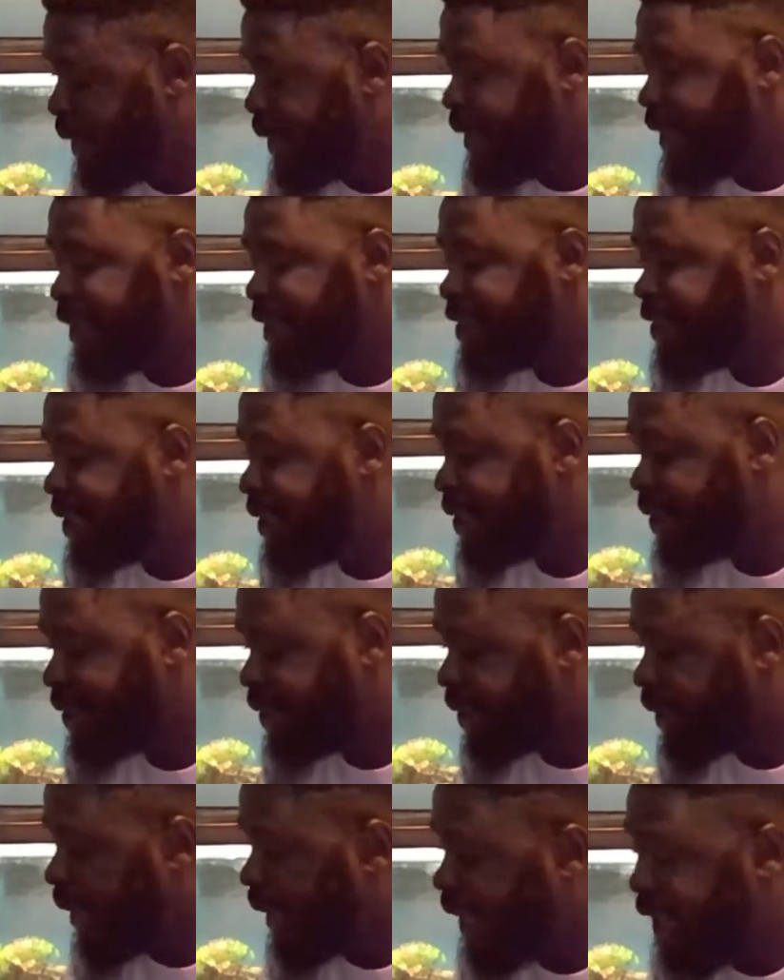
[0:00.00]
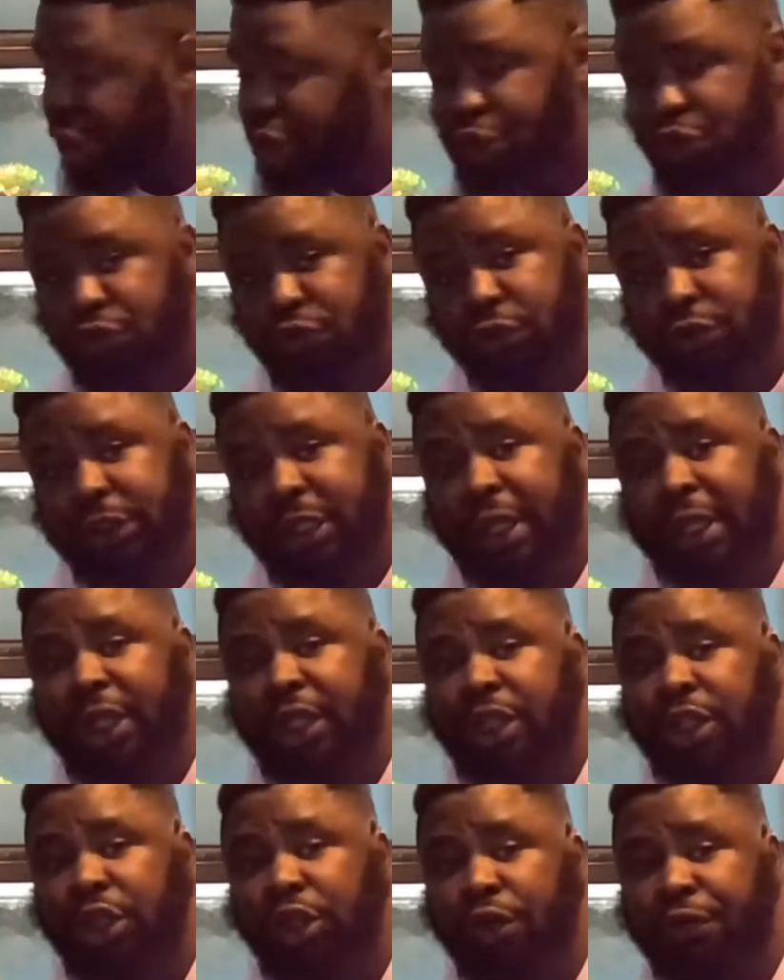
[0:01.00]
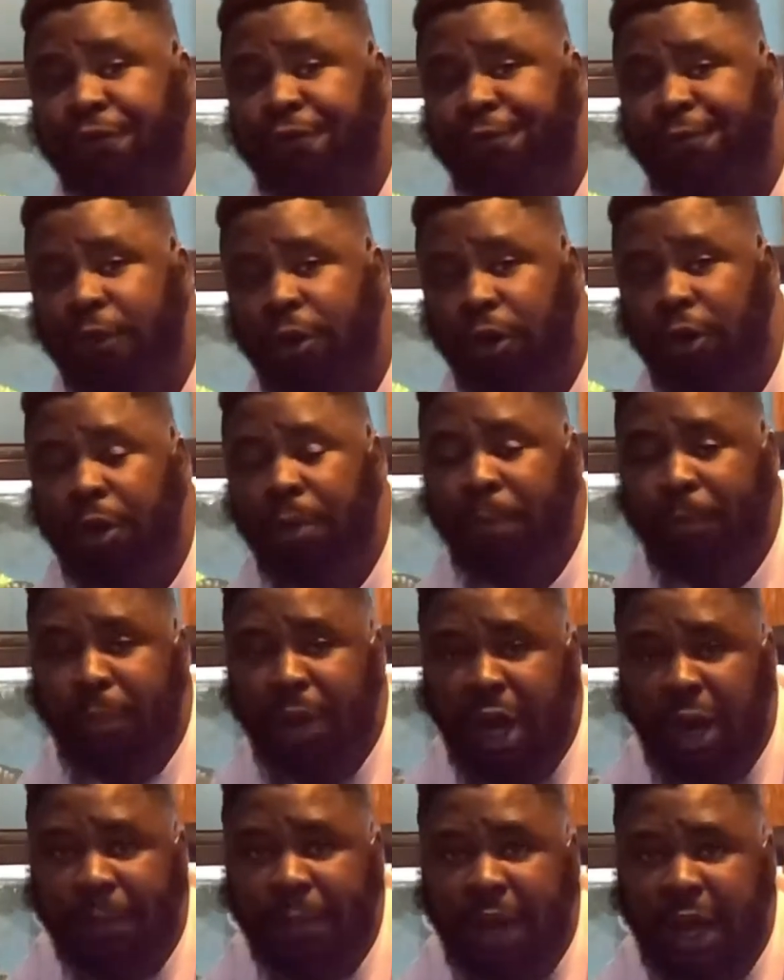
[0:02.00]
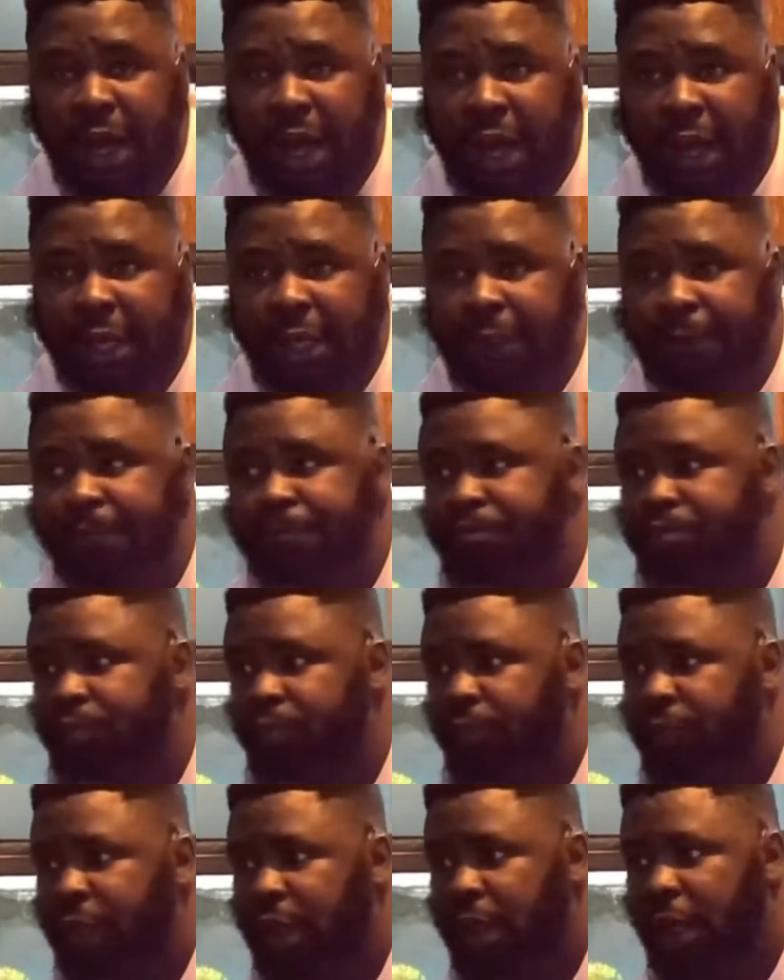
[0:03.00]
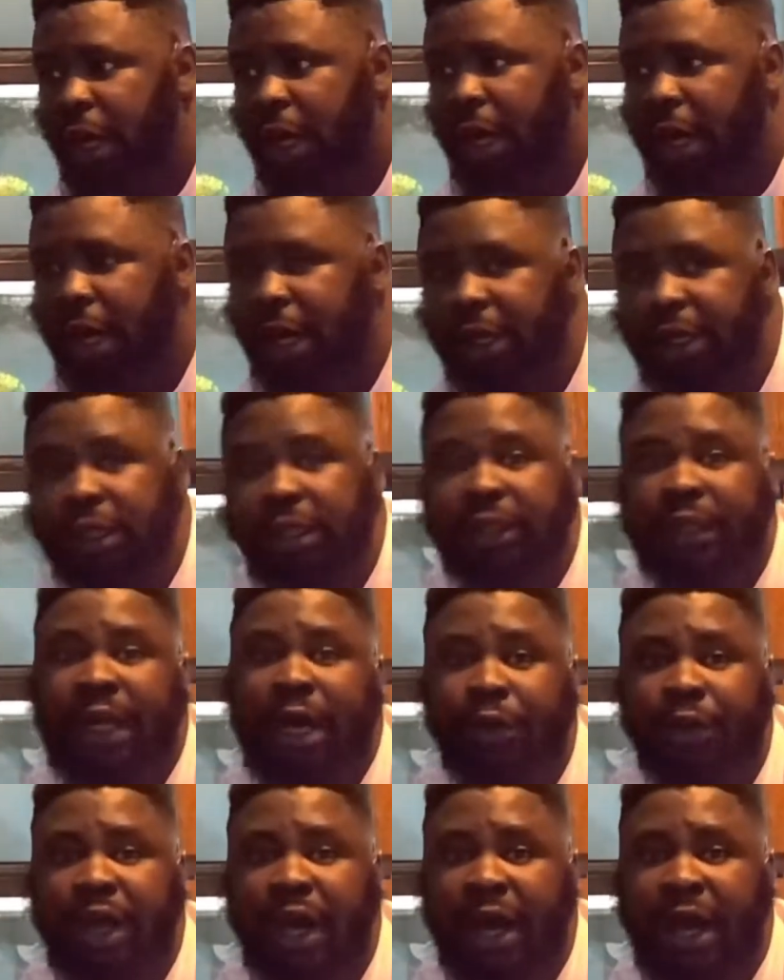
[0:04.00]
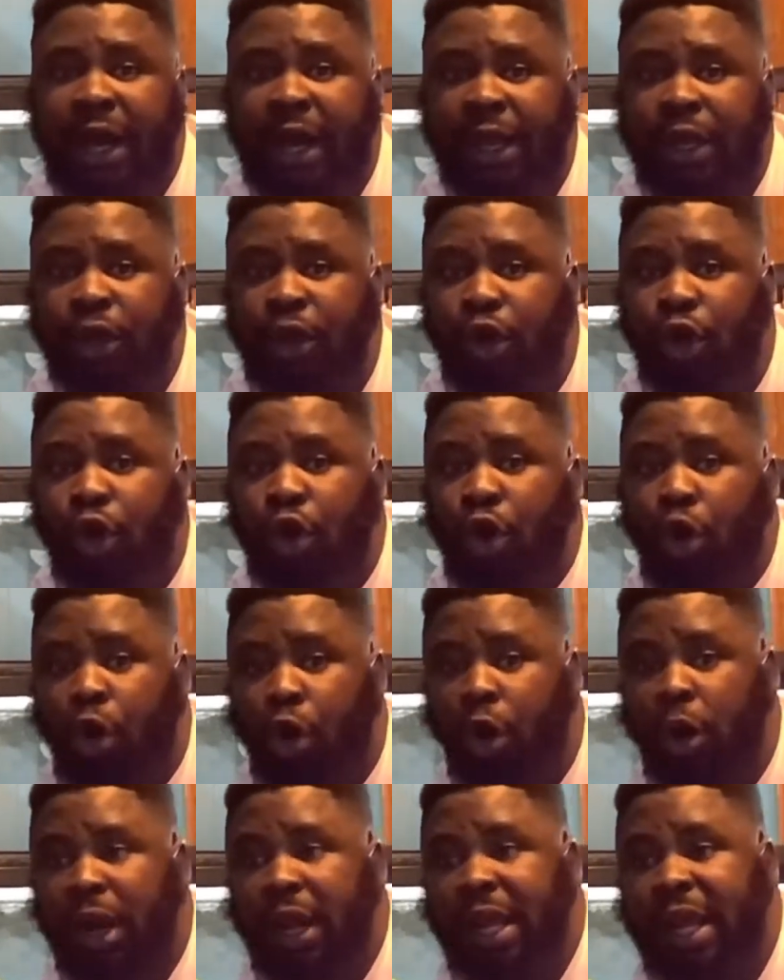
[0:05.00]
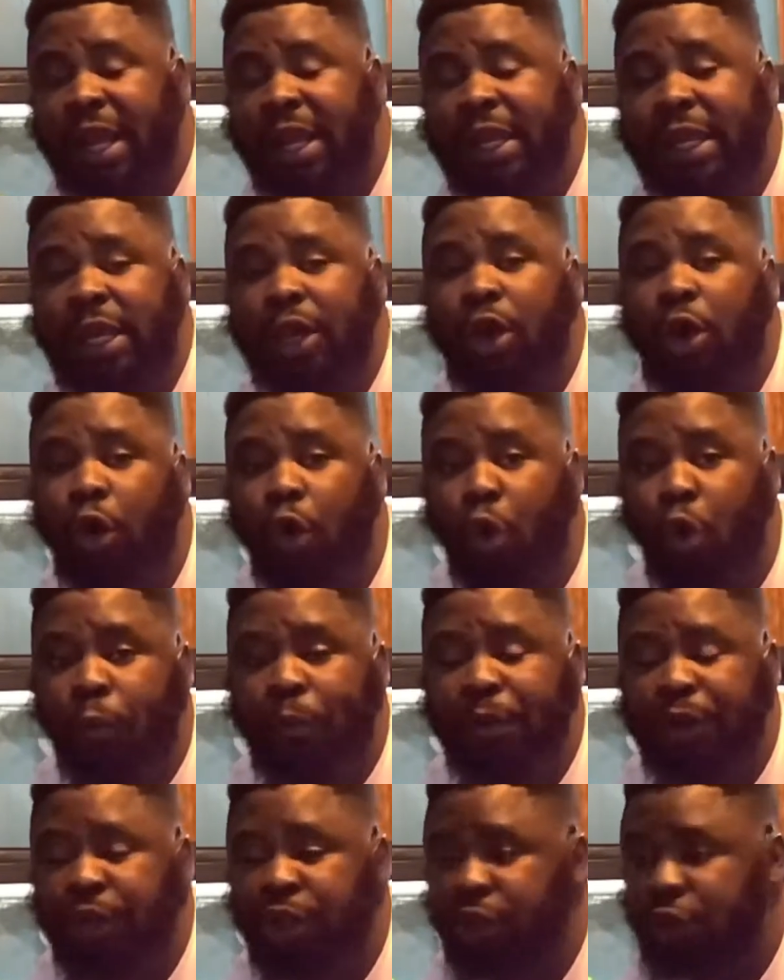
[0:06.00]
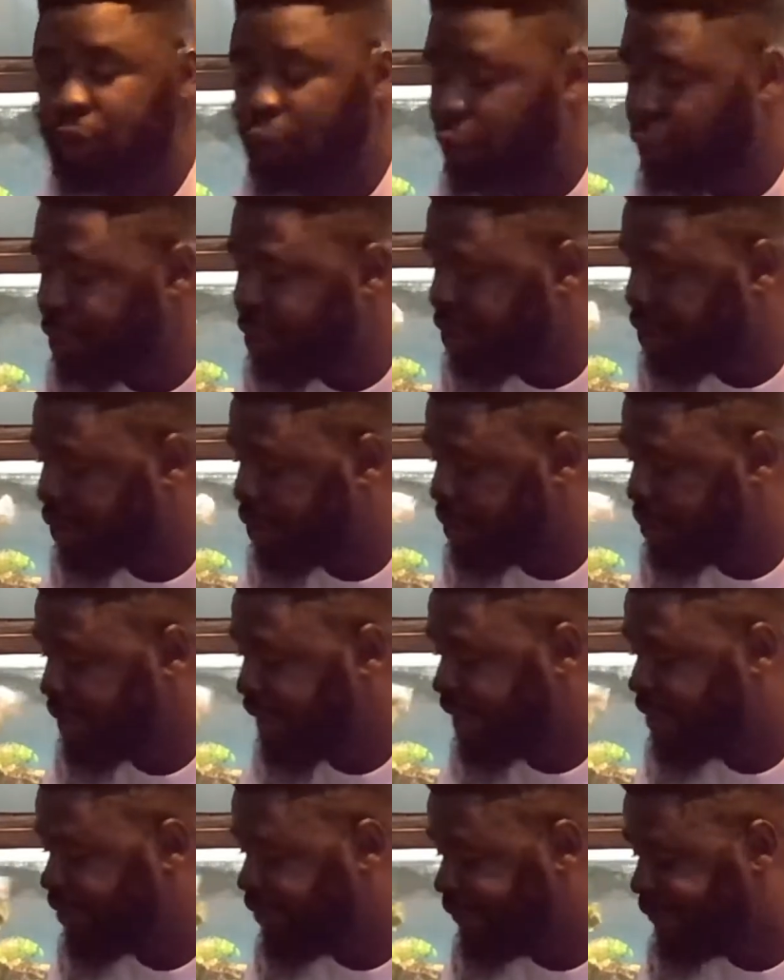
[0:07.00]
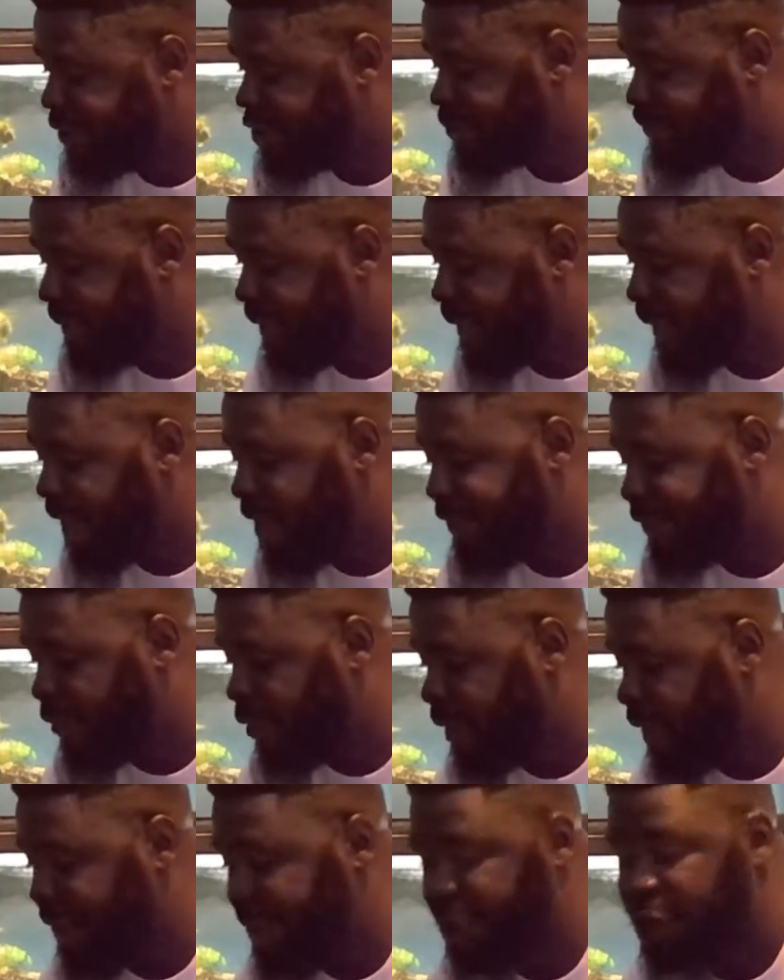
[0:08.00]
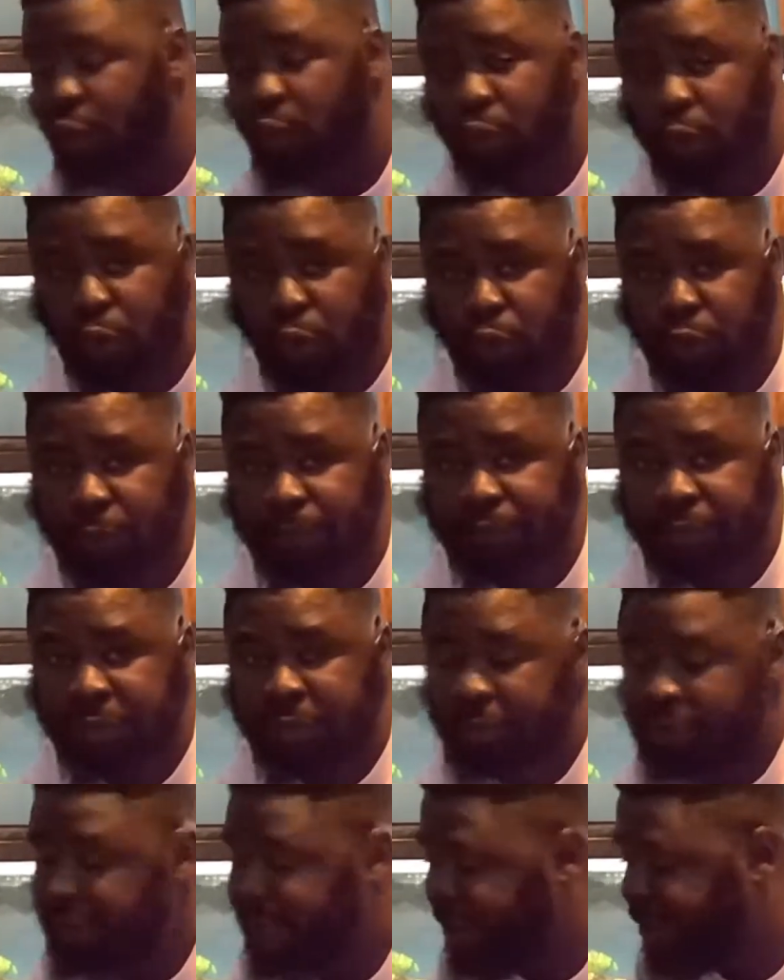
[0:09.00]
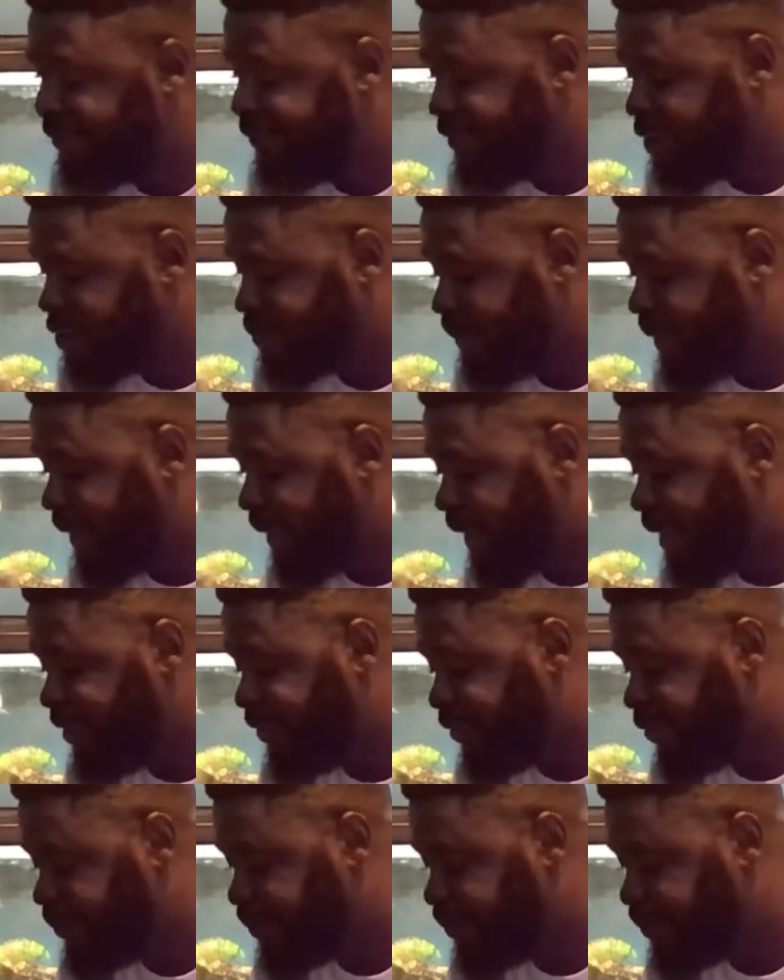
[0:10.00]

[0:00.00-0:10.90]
This actually is good for pop eye, cloud eye, or any open sores that the fish may have, or any wound that the fish may have.